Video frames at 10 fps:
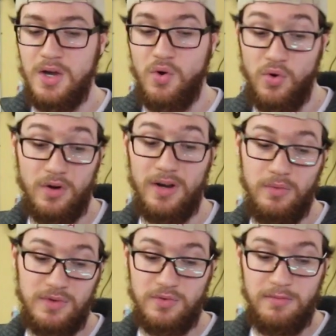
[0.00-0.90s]
or it
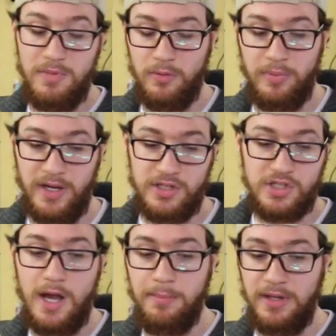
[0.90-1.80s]
was rebuilt by a
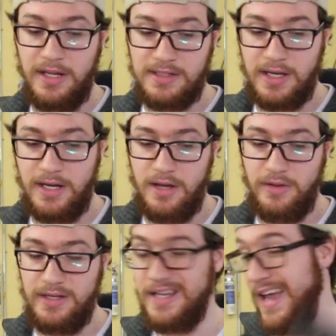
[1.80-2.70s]
shop, and that's kind of how
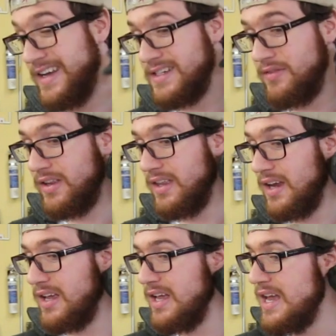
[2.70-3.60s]
they tagged
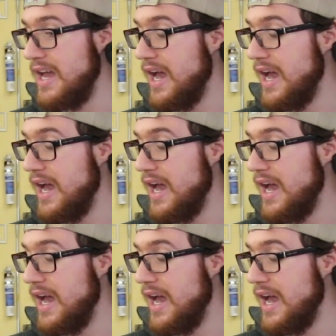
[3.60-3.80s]
everything.